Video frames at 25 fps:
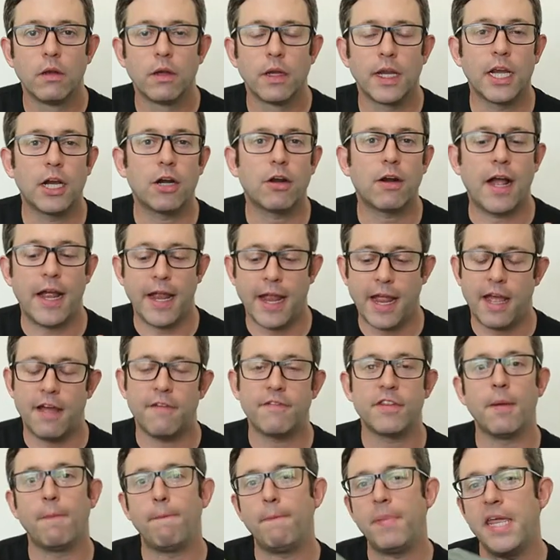Here I
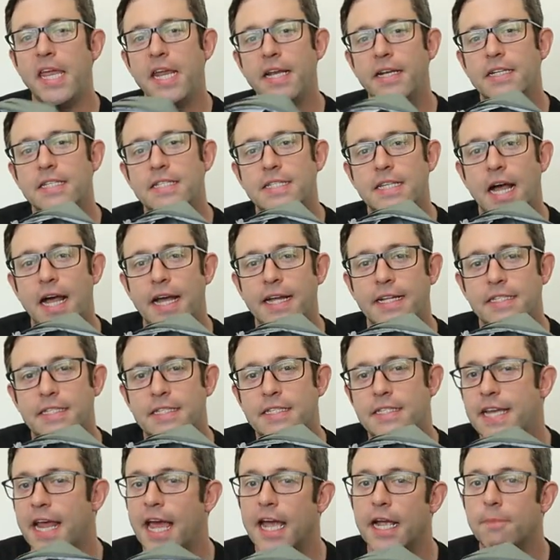have the Peak
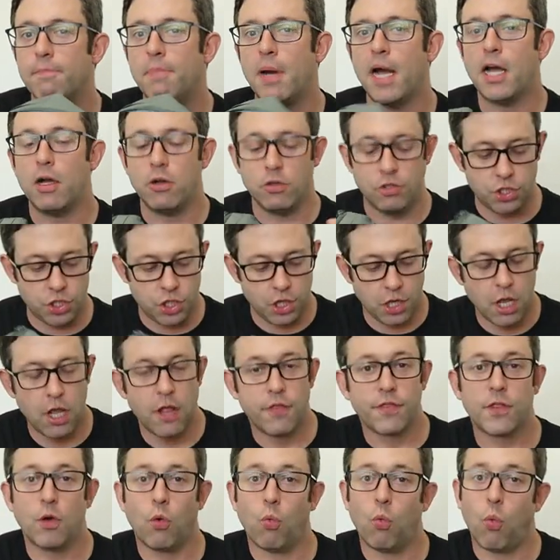Designs tech pouch,
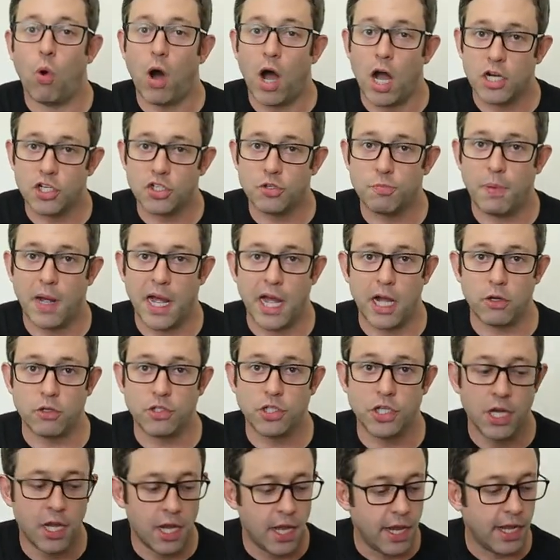the wash
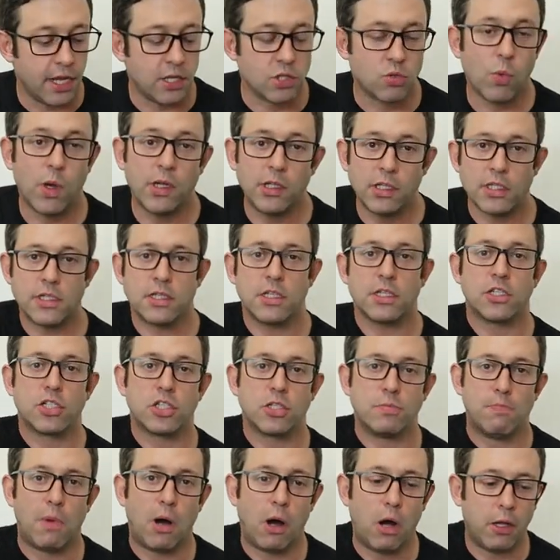pouch, as well as the
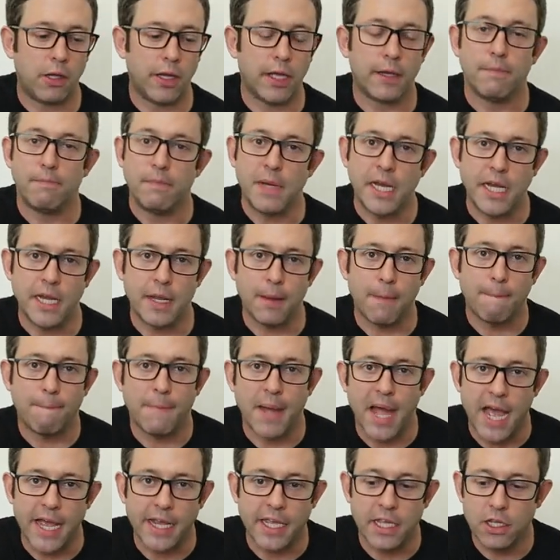small and medium
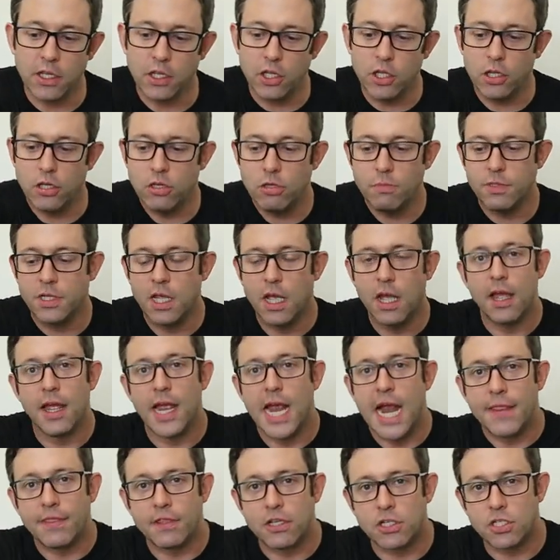packing cubes
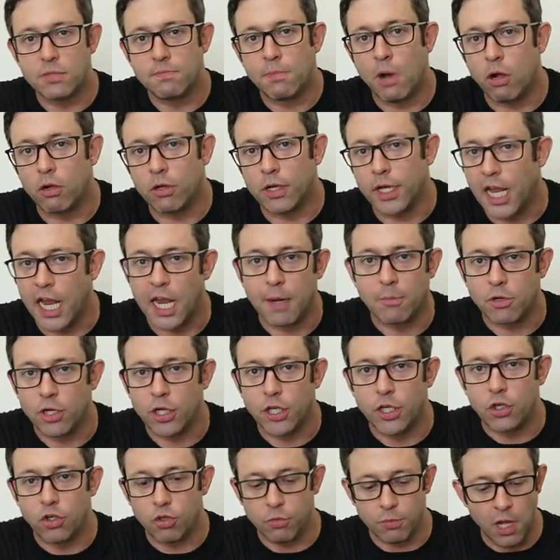and the small
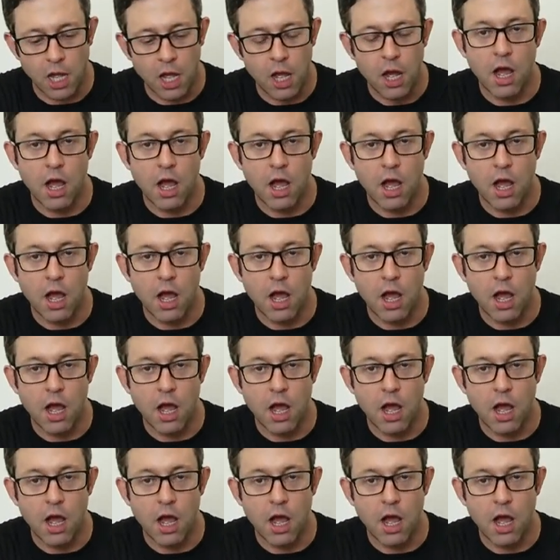camera cube.